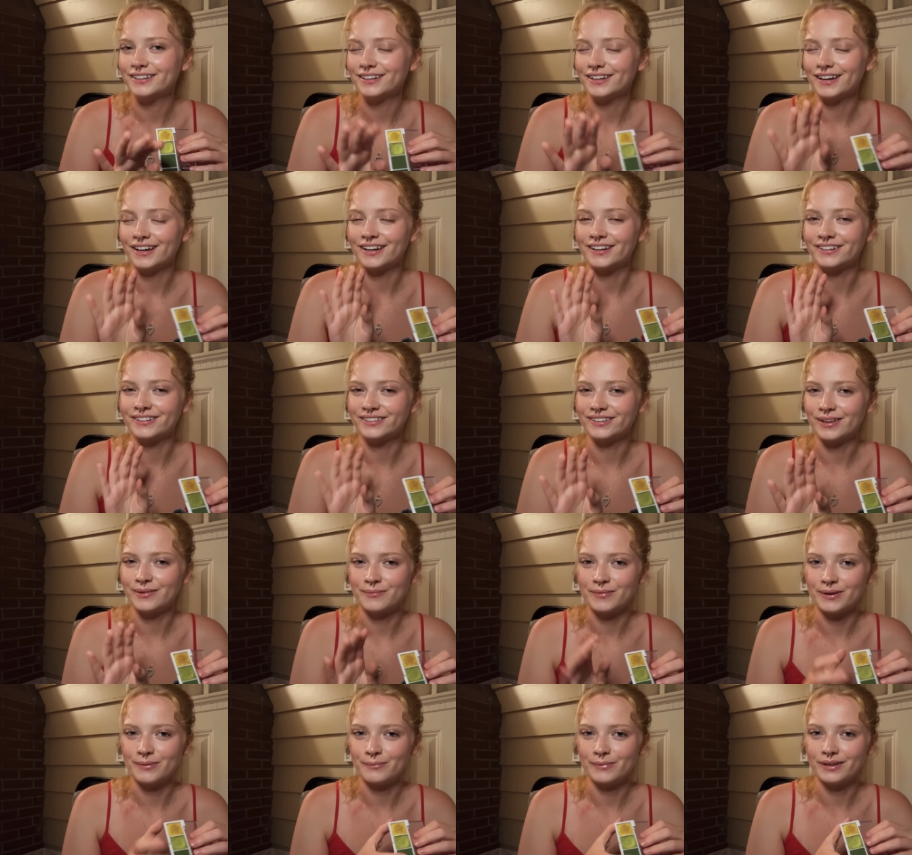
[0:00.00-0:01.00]
I know that
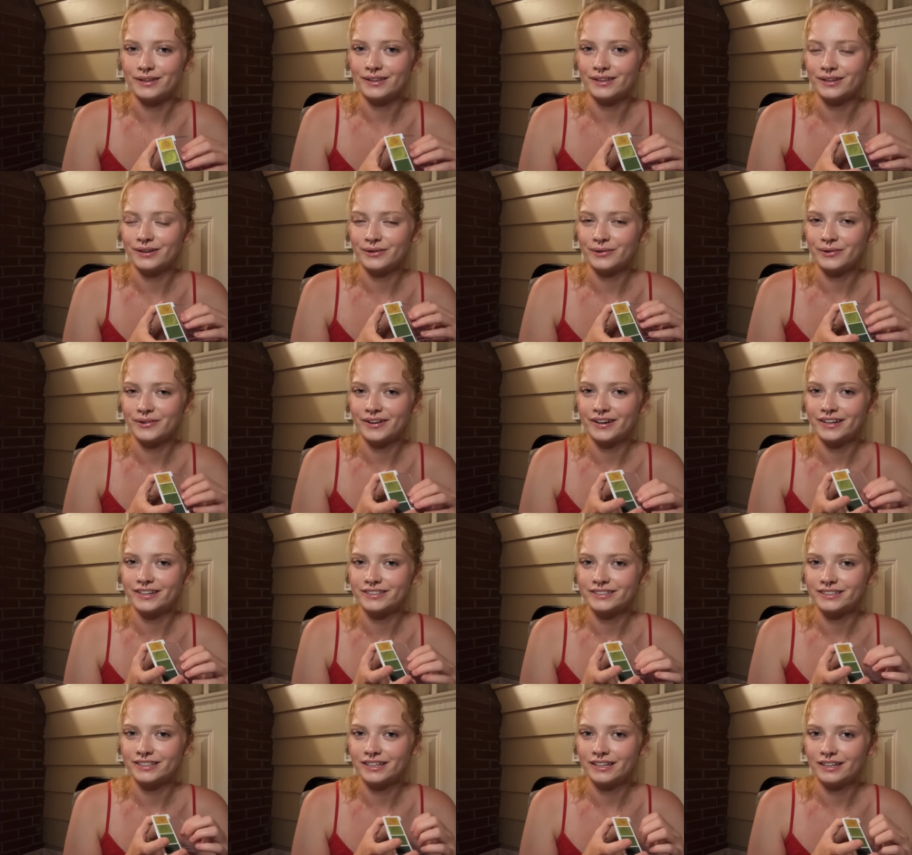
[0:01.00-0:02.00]
might be a little
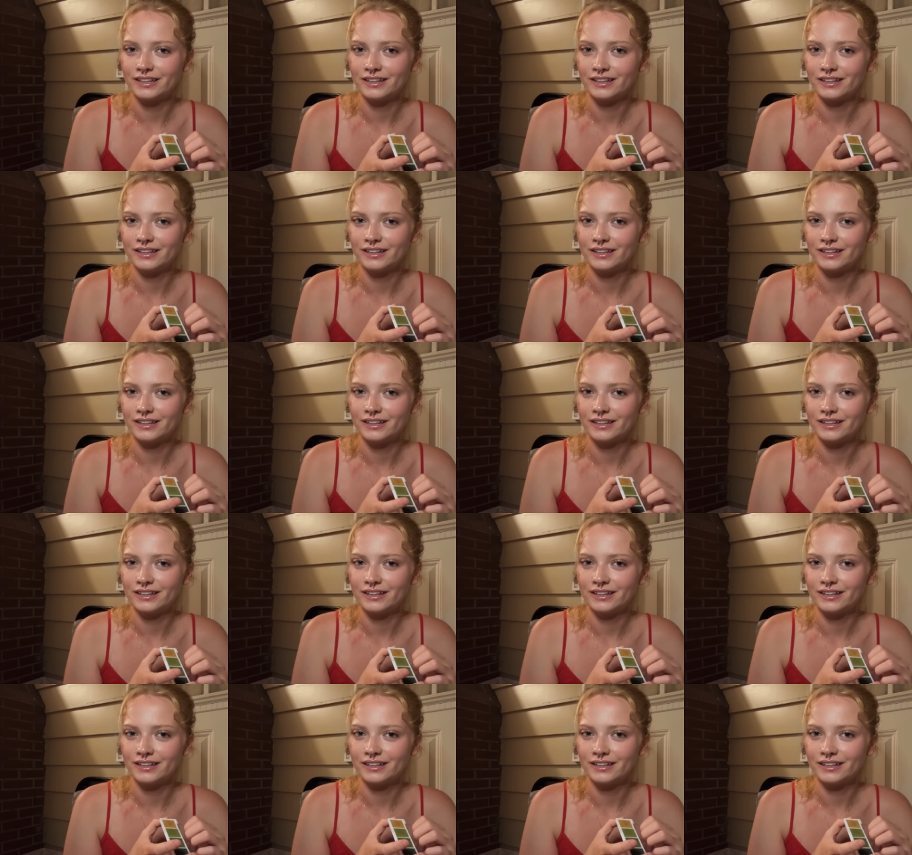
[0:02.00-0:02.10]
crazy.